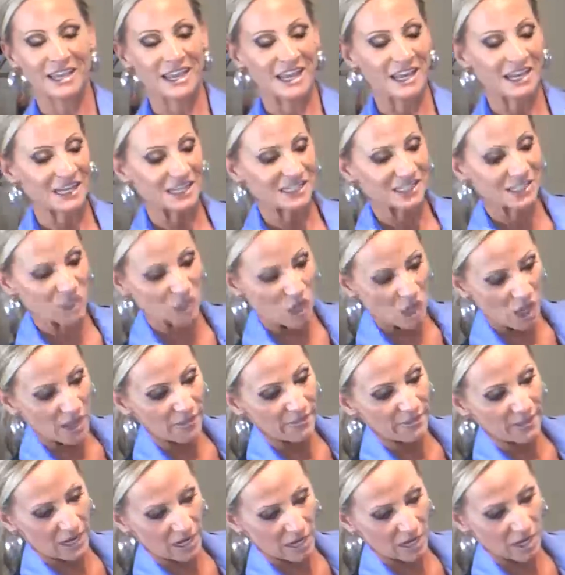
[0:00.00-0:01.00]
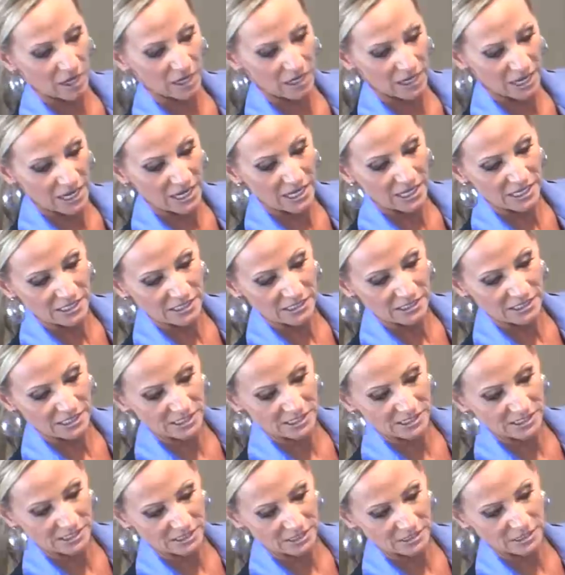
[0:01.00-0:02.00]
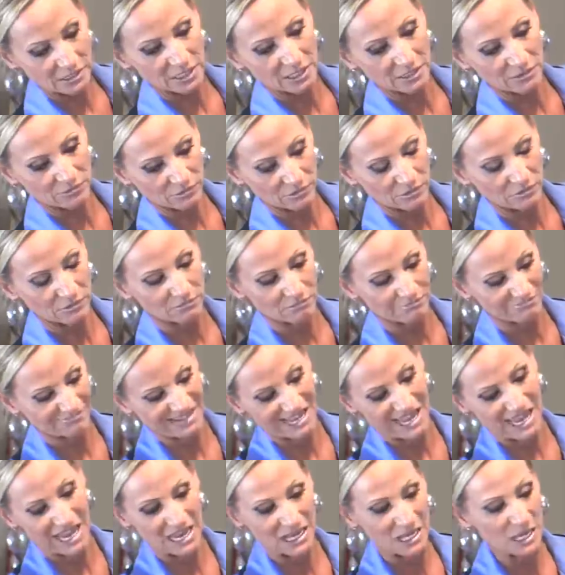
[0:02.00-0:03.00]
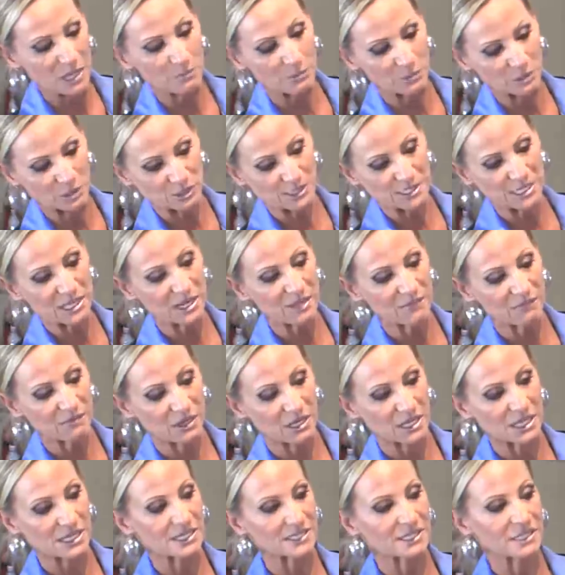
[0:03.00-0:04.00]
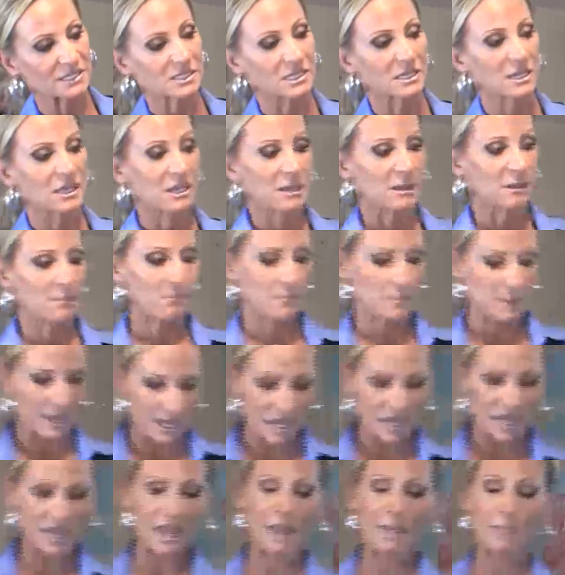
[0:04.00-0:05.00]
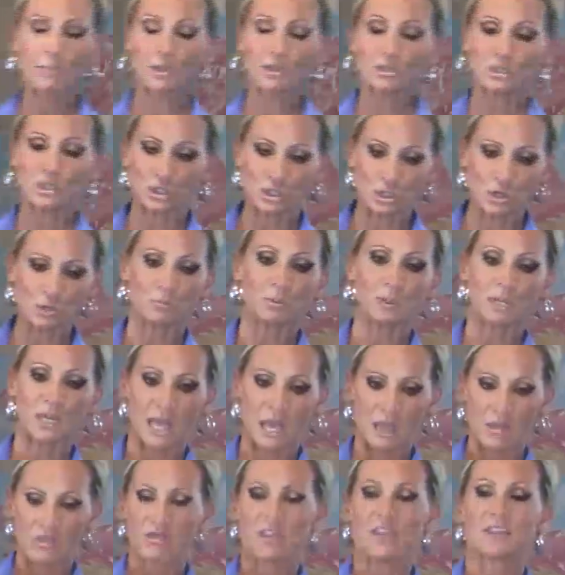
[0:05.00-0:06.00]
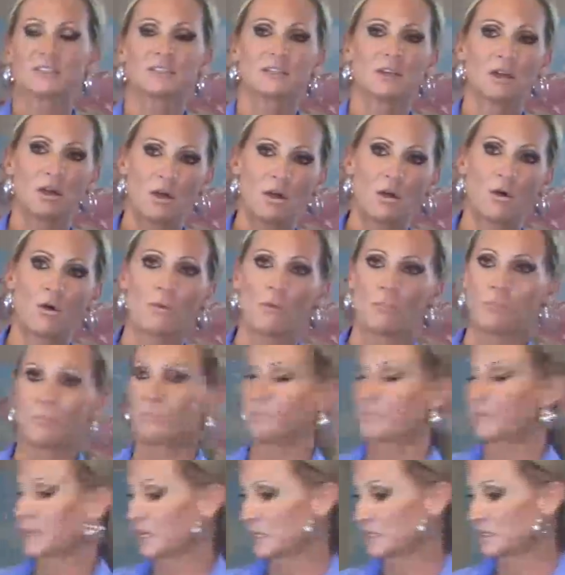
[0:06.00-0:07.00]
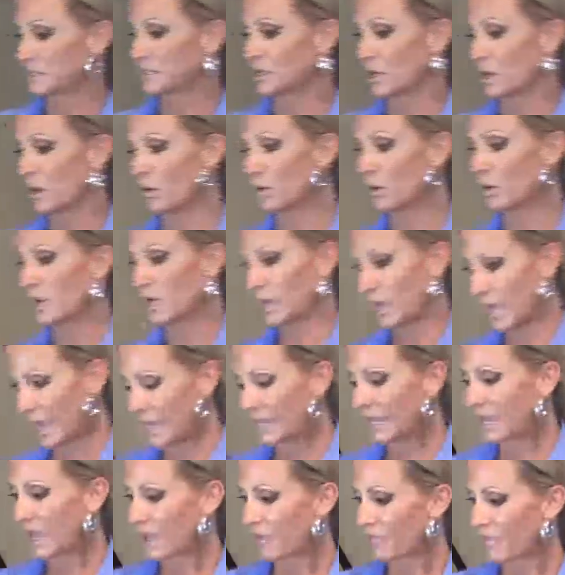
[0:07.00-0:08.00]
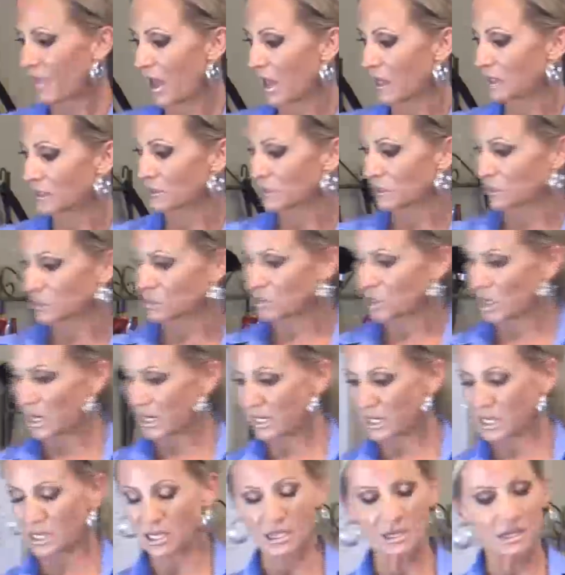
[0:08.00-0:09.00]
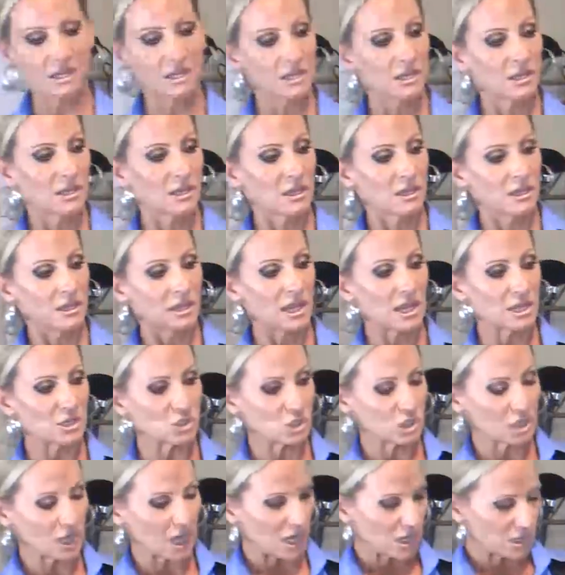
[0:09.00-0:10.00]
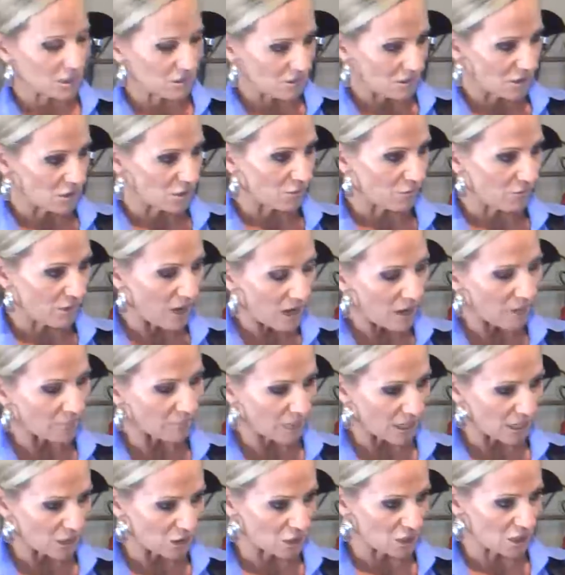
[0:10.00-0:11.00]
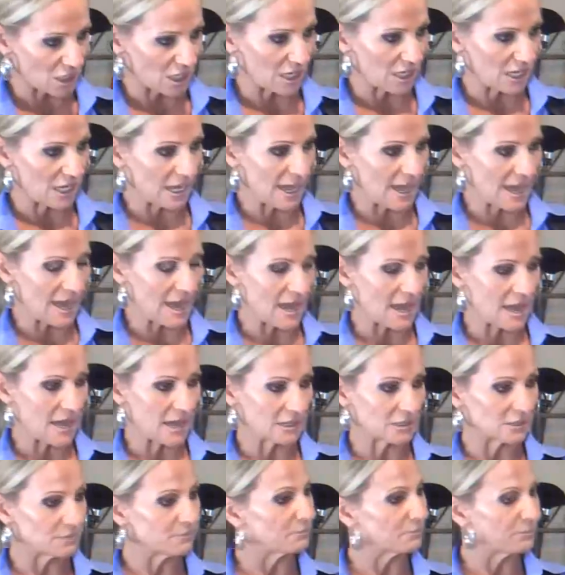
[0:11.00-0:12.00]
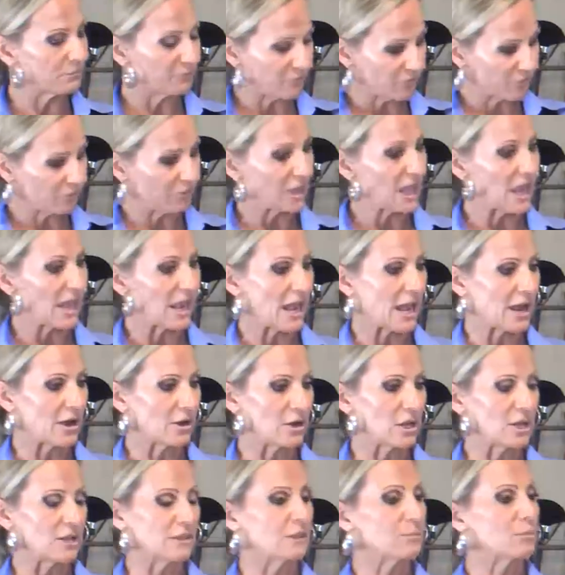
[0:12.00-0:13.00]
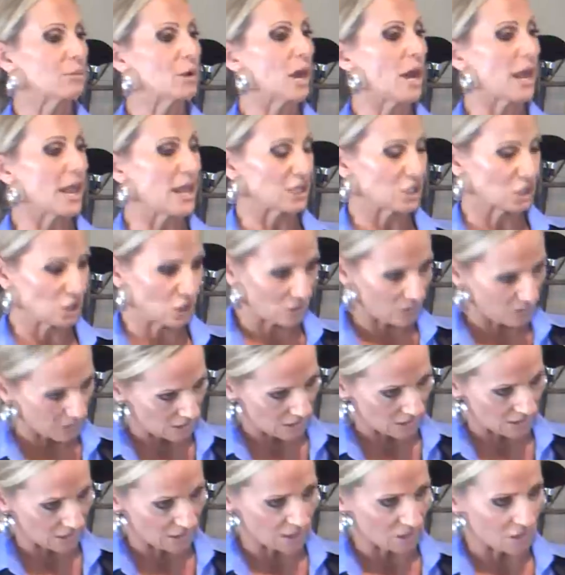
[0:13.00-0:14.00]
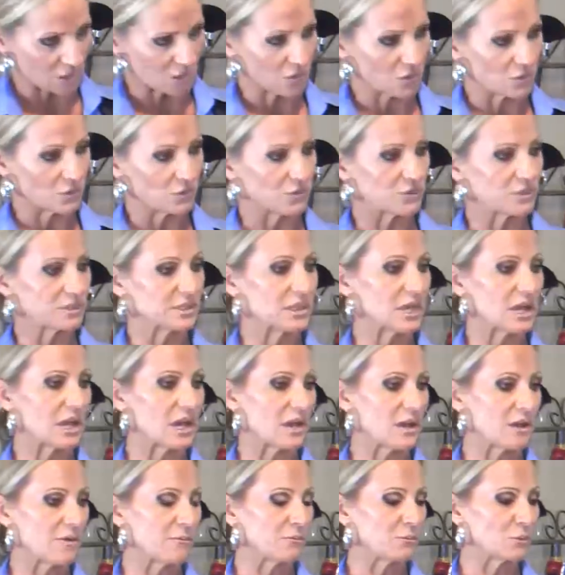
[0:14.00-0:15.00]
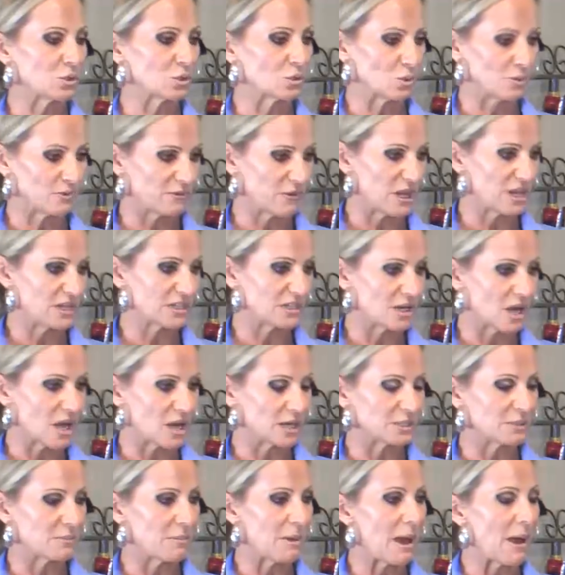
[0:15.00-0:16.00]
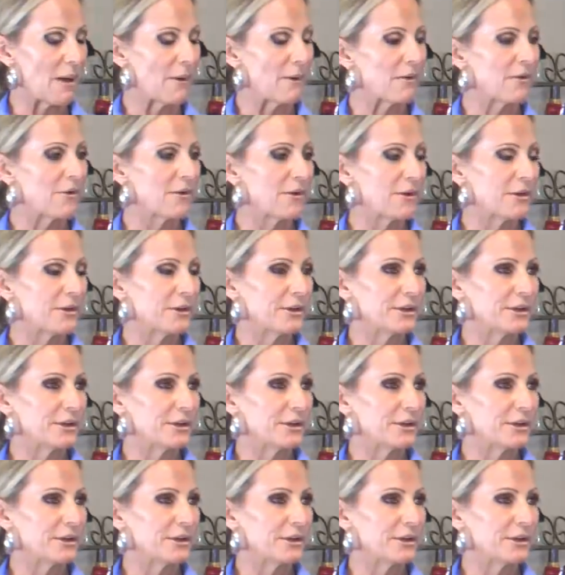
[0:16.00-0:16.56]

And it's not the haircut, 80% of it is being able to duplicate this at home. And so I get that. So I try to educate you on your round brushing and flat ironing, the products you need to use, which we've kind of talked about.